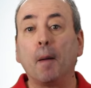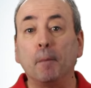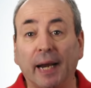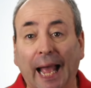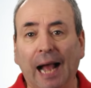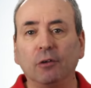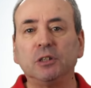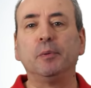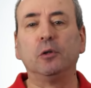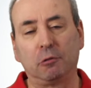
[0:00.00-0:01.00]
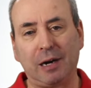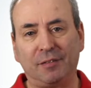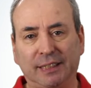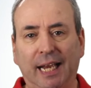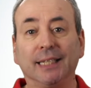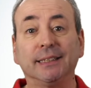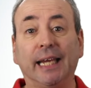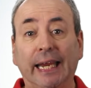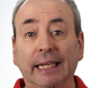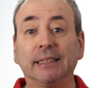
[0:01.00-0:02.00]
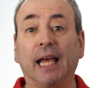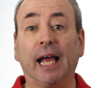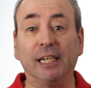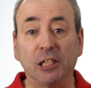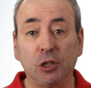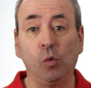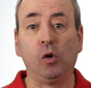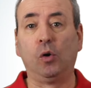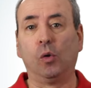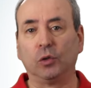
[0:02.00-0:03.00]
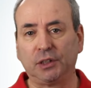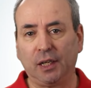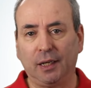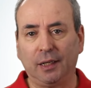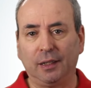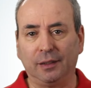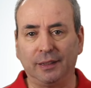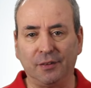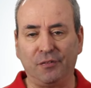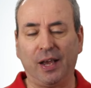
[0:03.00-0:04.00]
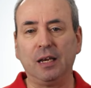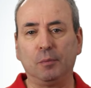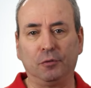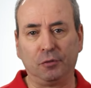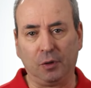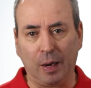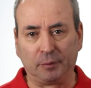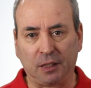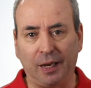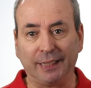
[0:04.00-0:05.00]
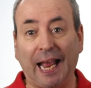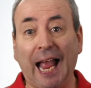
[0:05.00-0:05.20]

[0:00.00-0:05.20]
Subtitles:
But How to Build Gravitas is a short course that is available from the website.